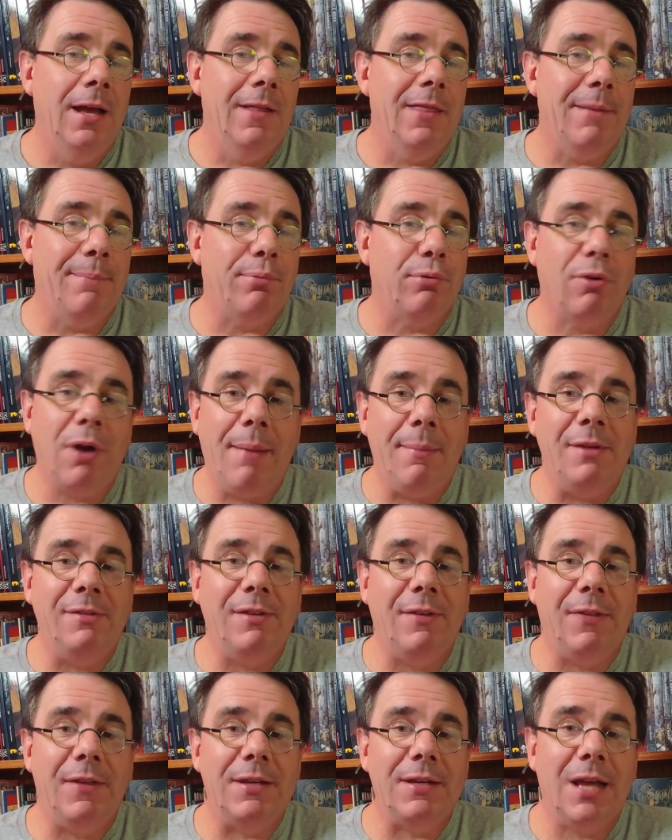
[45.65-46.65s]
The
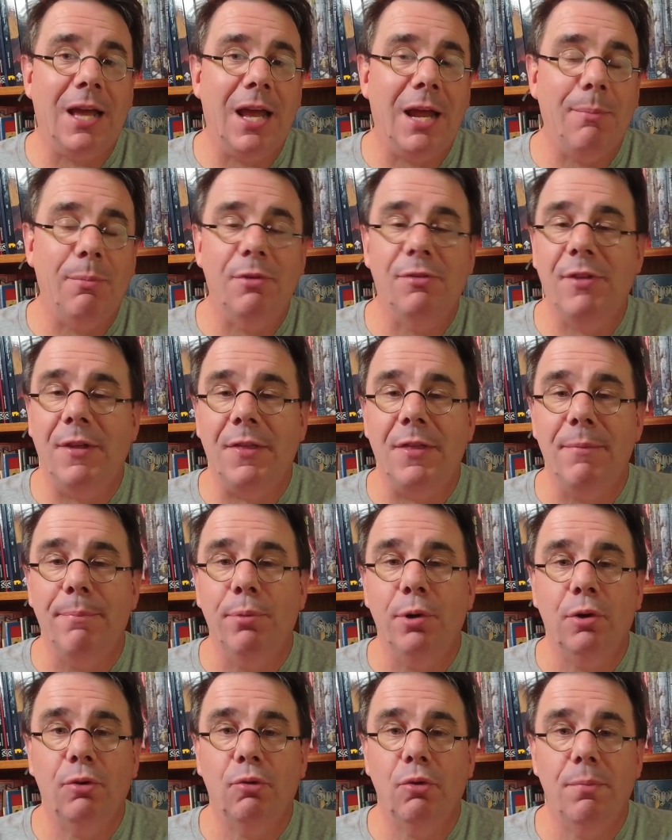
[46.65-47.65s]
promise at the time was that the
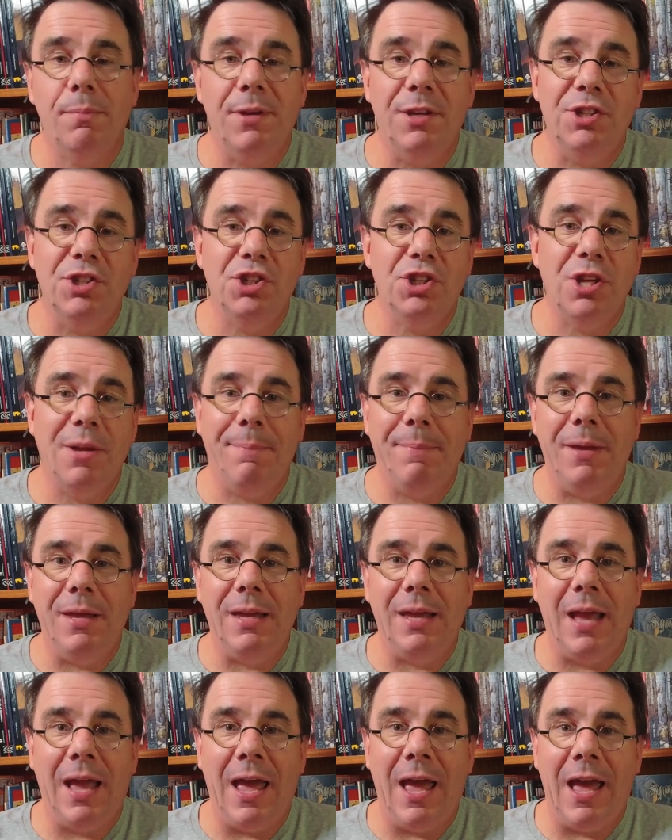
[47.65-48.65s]
books would be
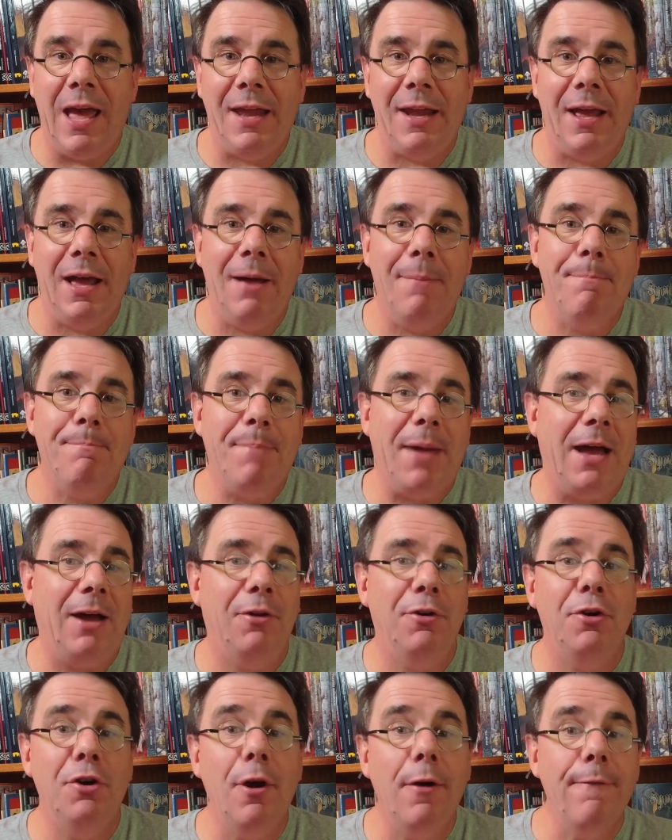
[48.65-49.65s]
shipping at
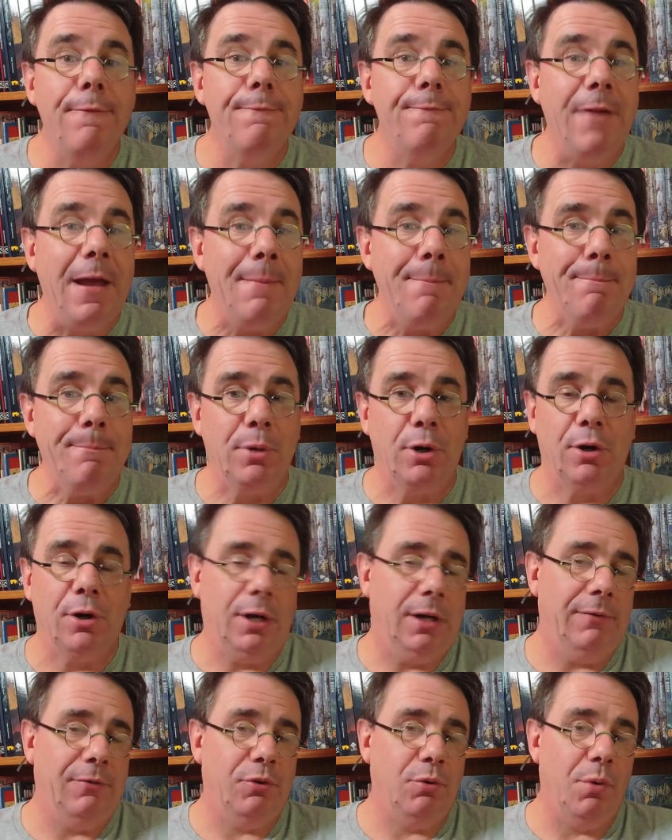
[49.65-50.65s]
about November
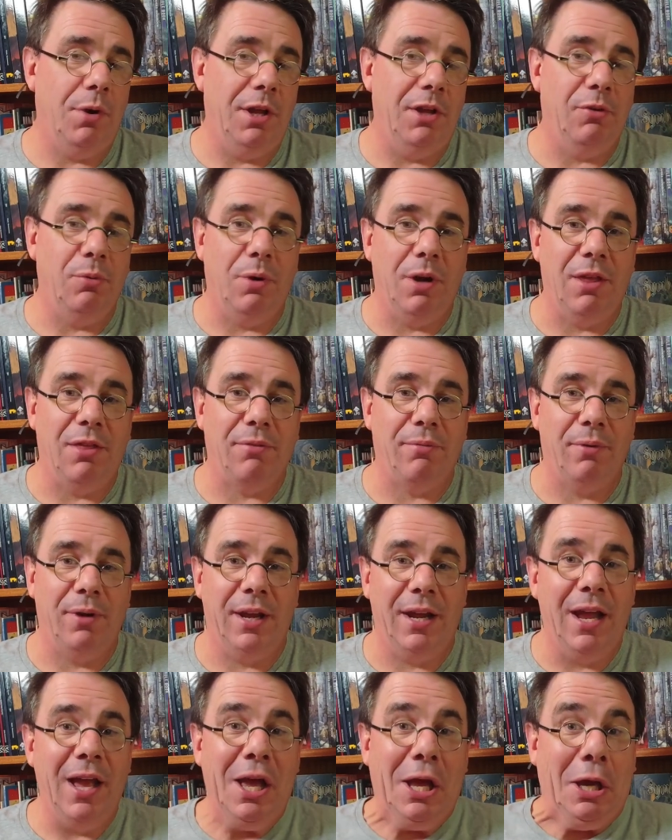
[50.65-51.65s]
of 2023,